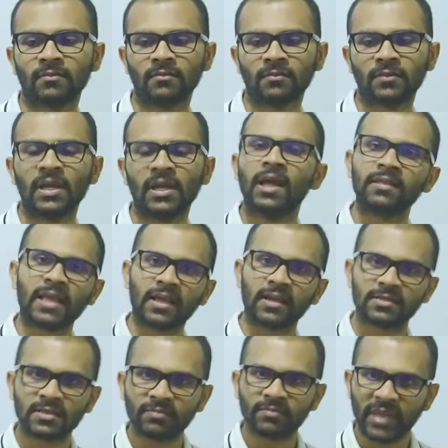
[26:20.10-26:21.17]
There are some
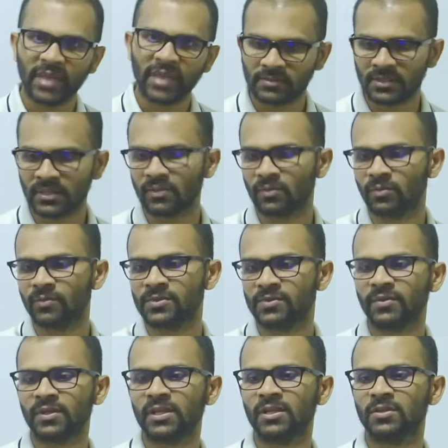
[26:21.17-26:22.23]
axioms we
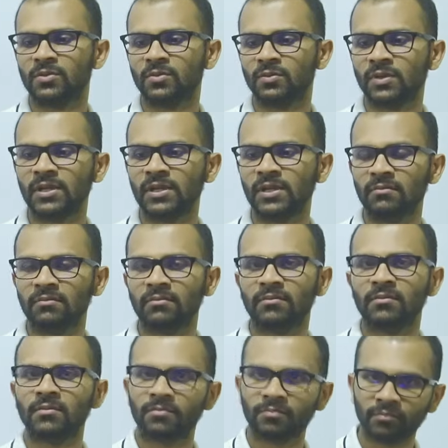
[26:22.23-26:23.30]
need to learn
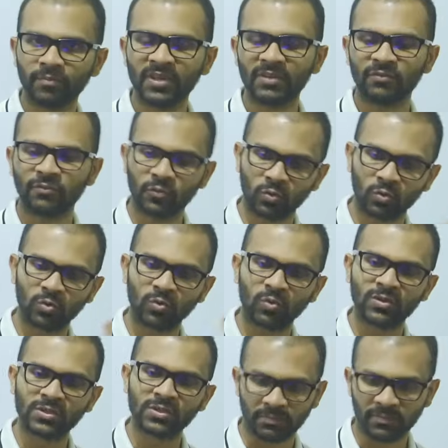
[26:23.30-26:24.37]
before
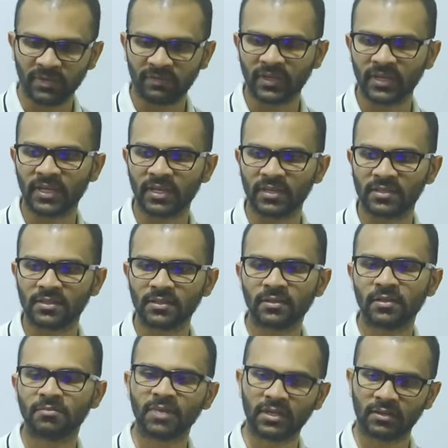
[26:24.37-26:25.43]
simplification.
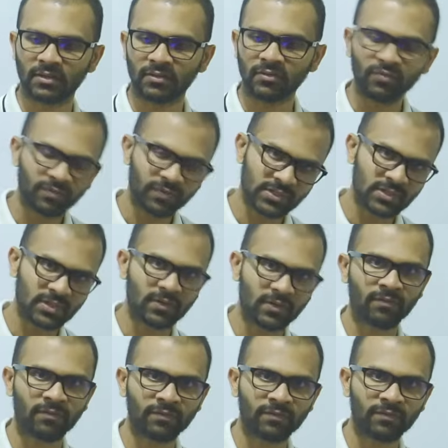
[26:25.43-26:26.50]
But first
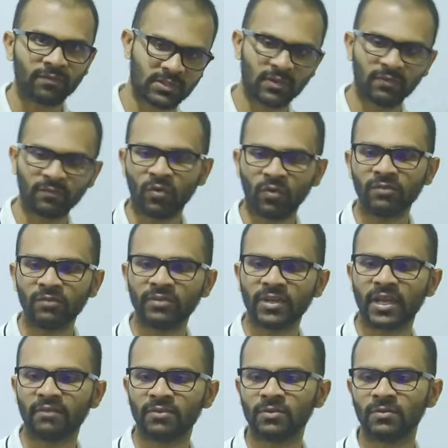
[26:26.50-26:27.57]
of all, we have to
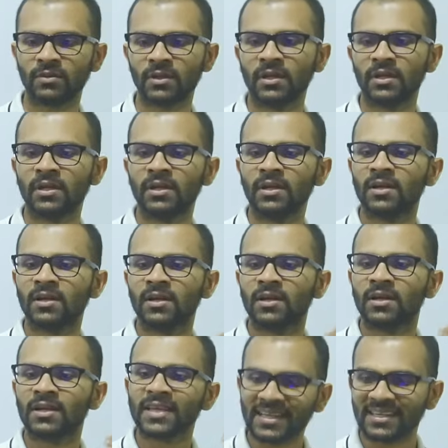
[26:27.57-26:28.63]

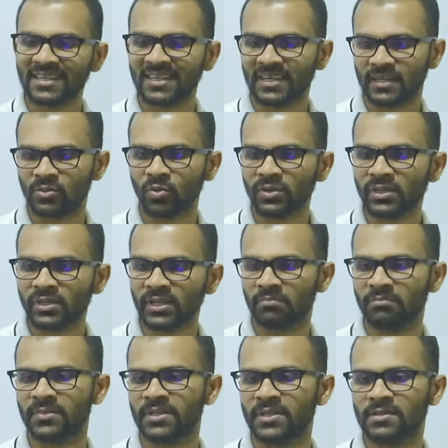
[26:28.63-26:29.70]
categorize all the numbers.